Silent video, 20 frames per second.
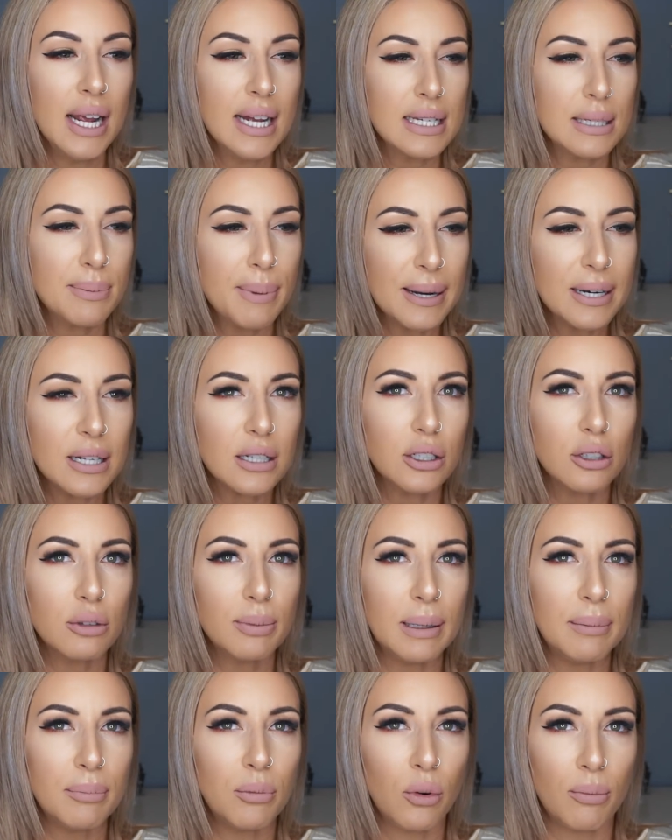spend a little
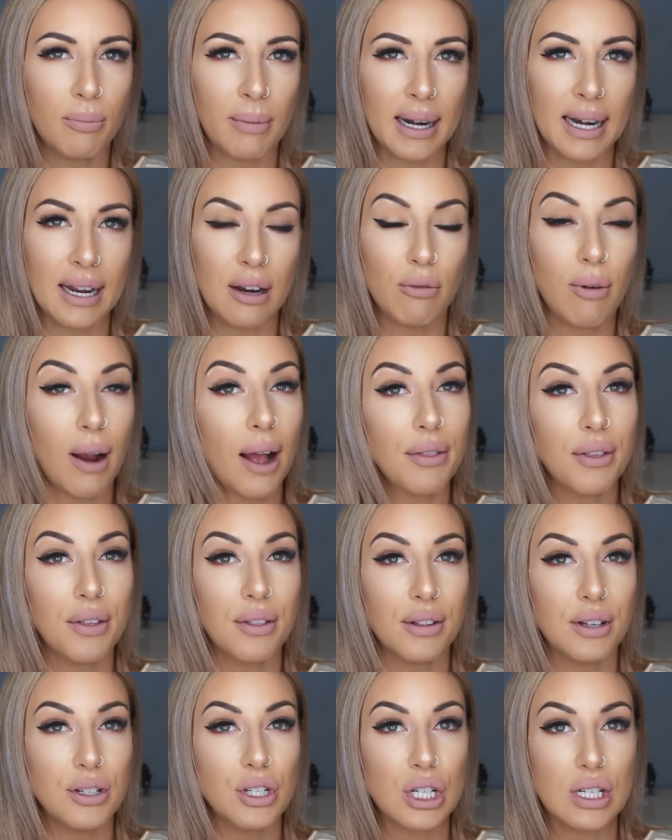bit more money rather
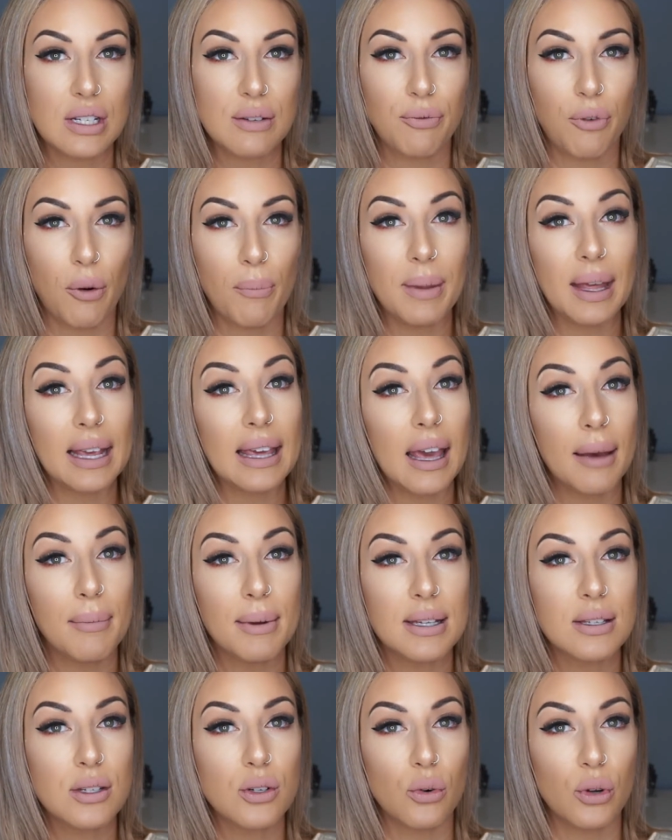than just from the
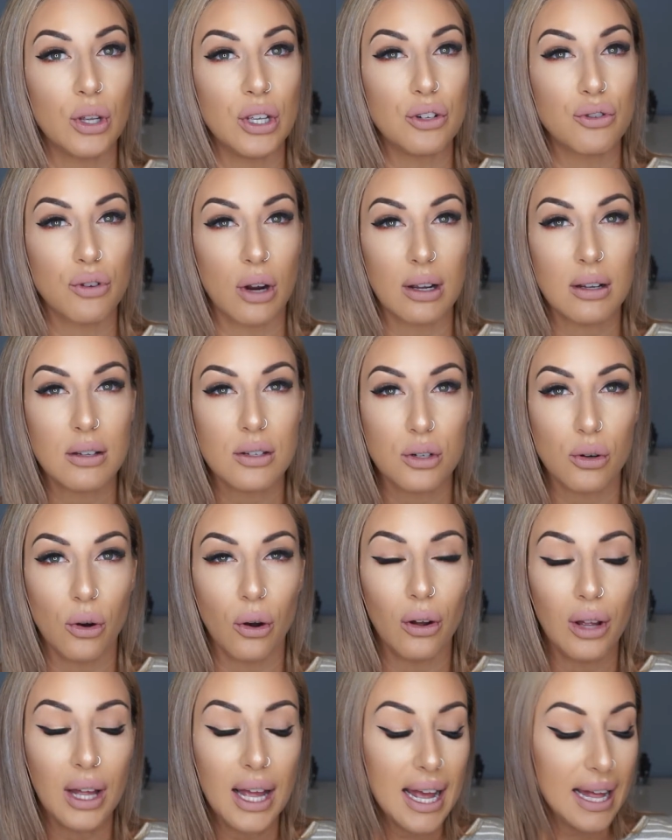chemist or your
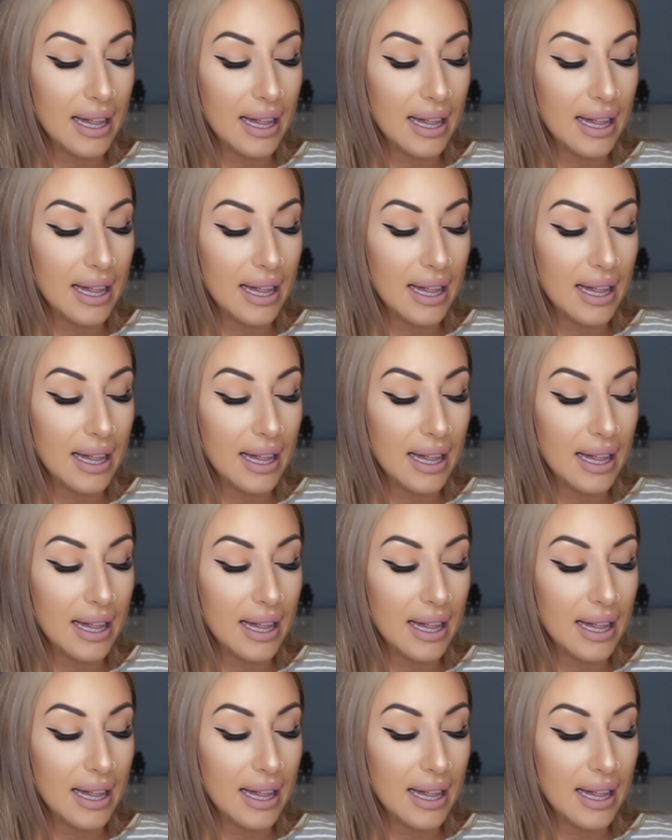drugstore,